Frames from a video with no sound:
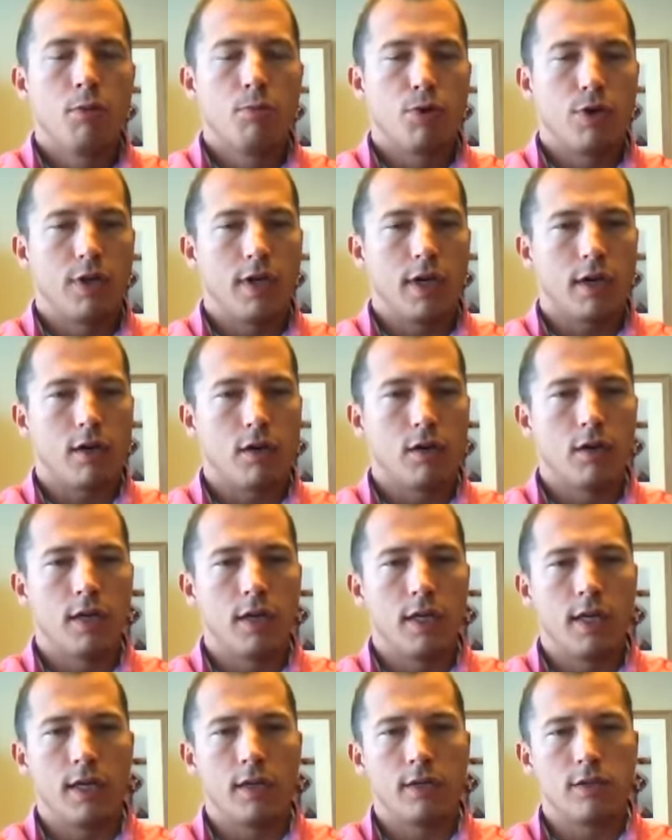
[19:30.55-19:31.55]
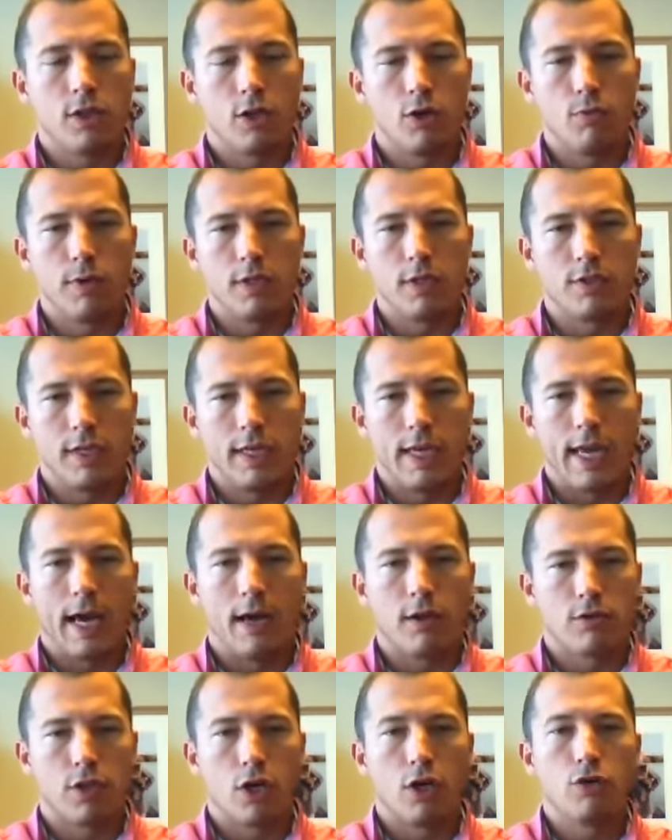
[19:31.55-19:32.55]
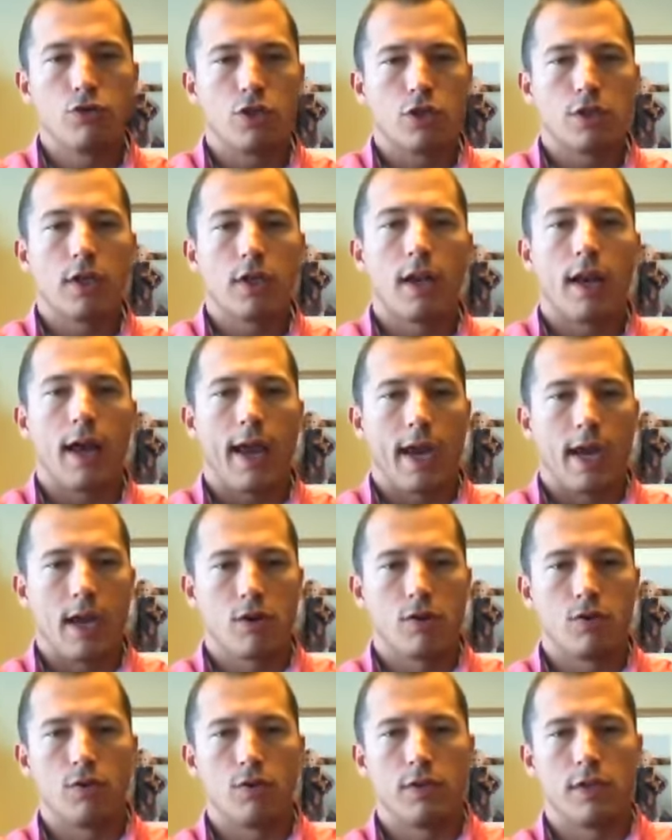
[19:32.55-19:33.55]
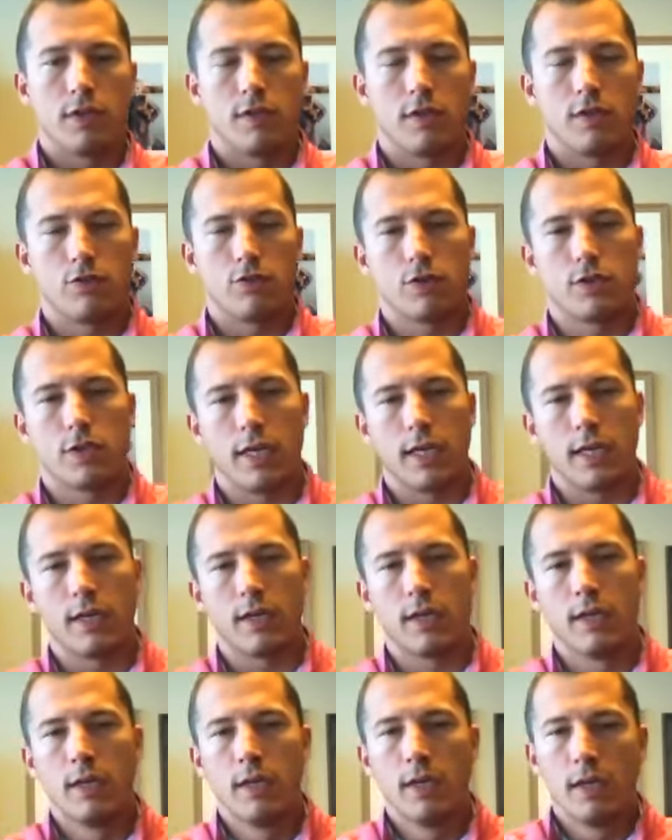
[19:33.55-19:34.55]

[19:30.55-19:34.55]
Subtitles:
particularly until we see how TOSHA is going to handle this interesting